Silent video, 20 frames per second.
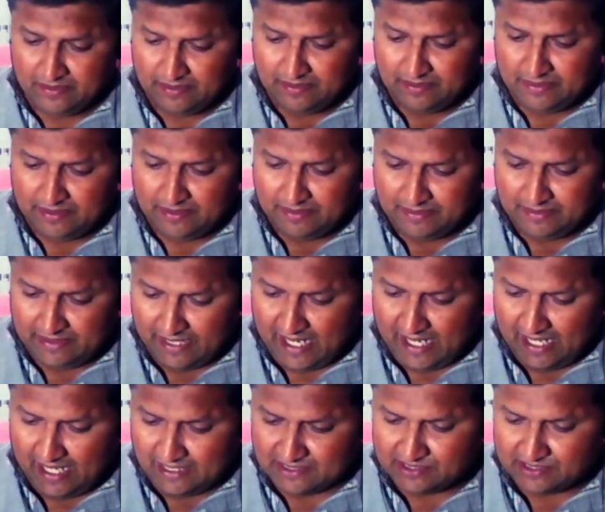
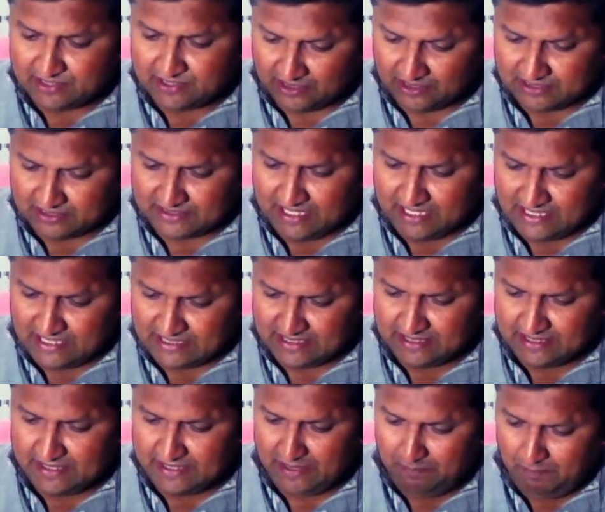Their success
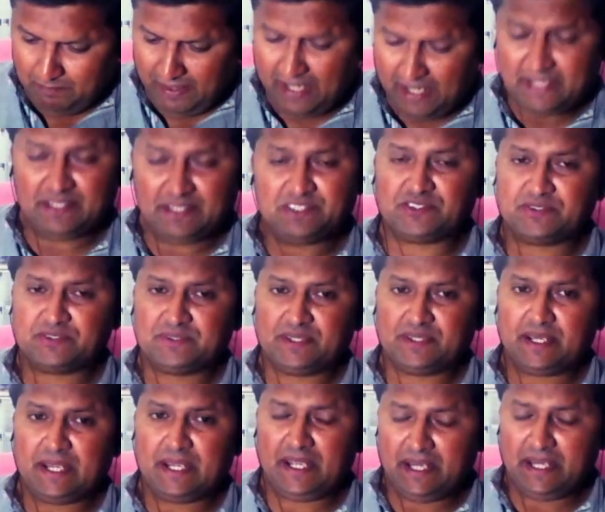depends
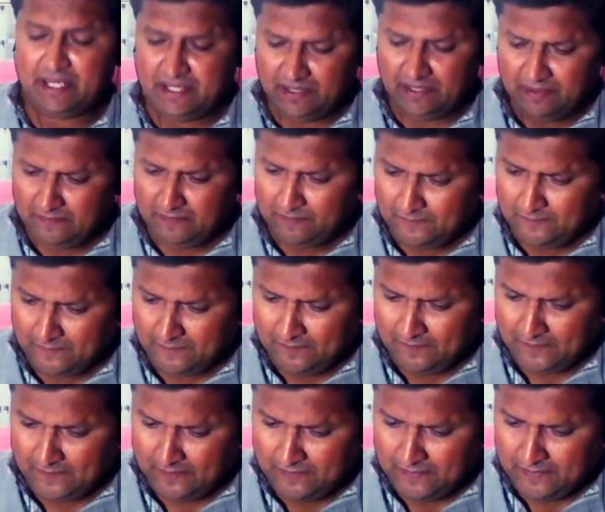in
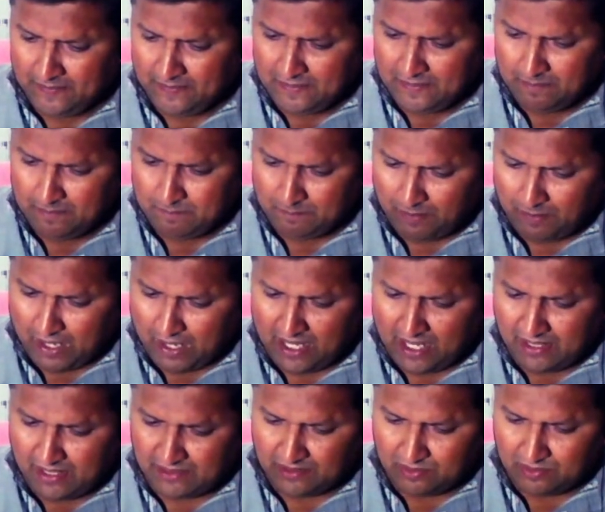part
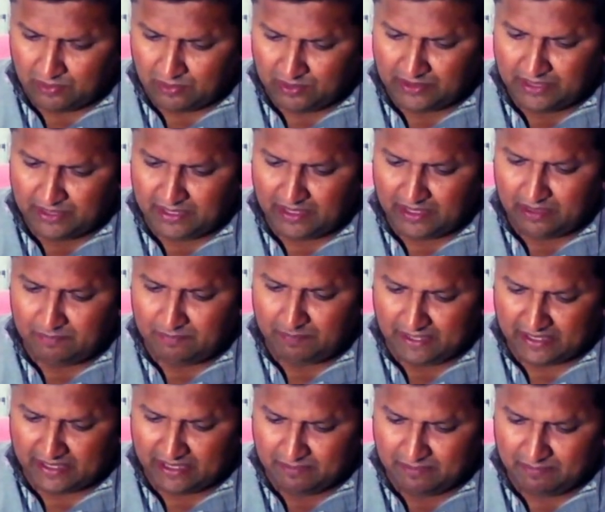on the
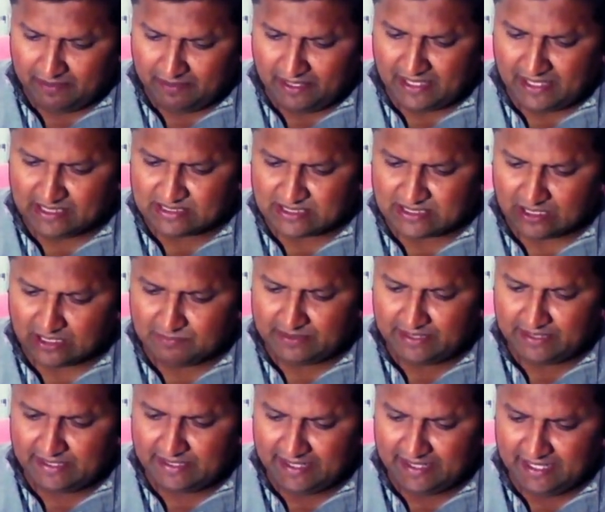effectiveness of the
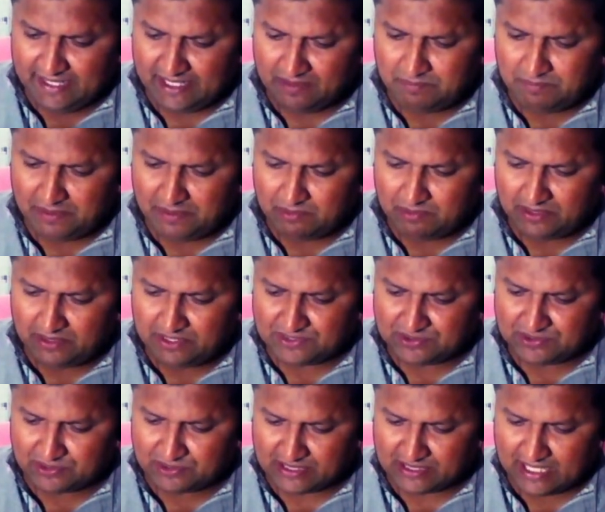link between the
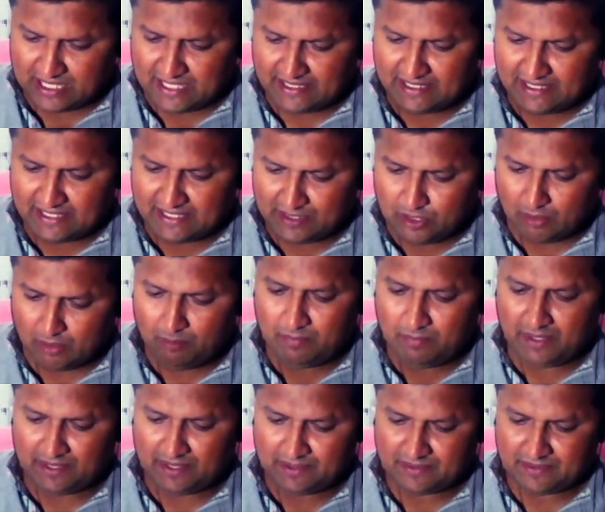society and
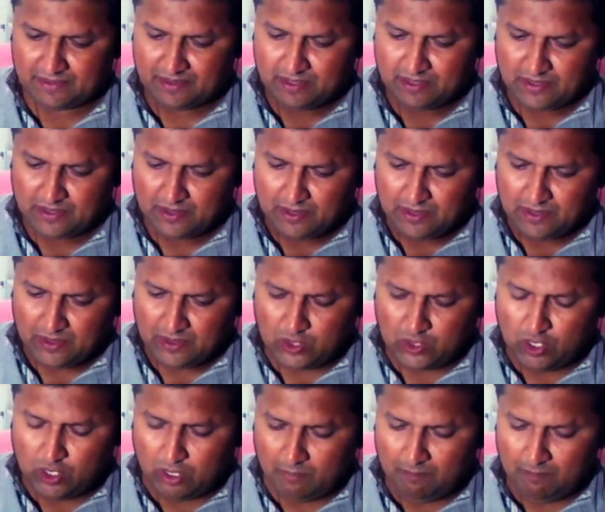government.
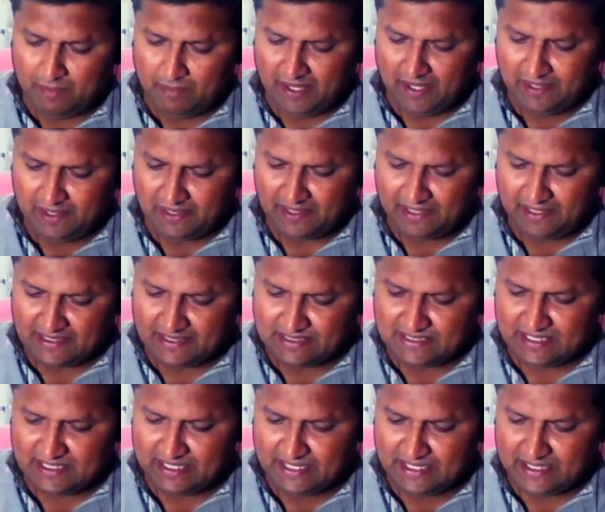Government is
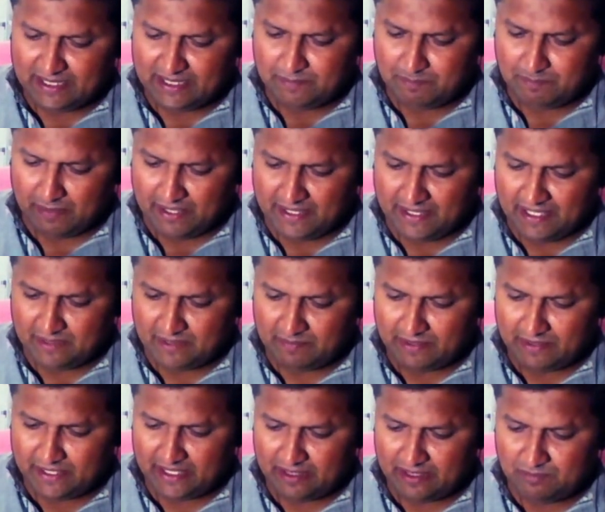the dependent
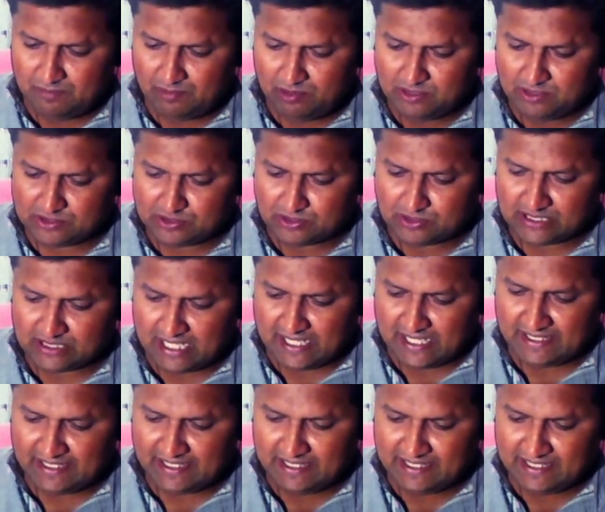variable,
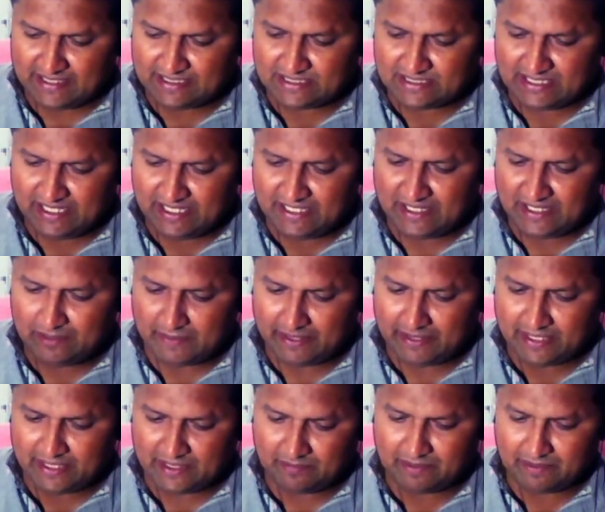society is the
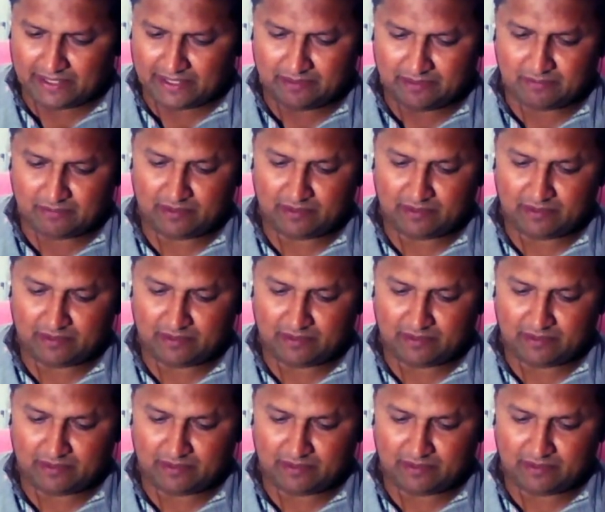independent variable.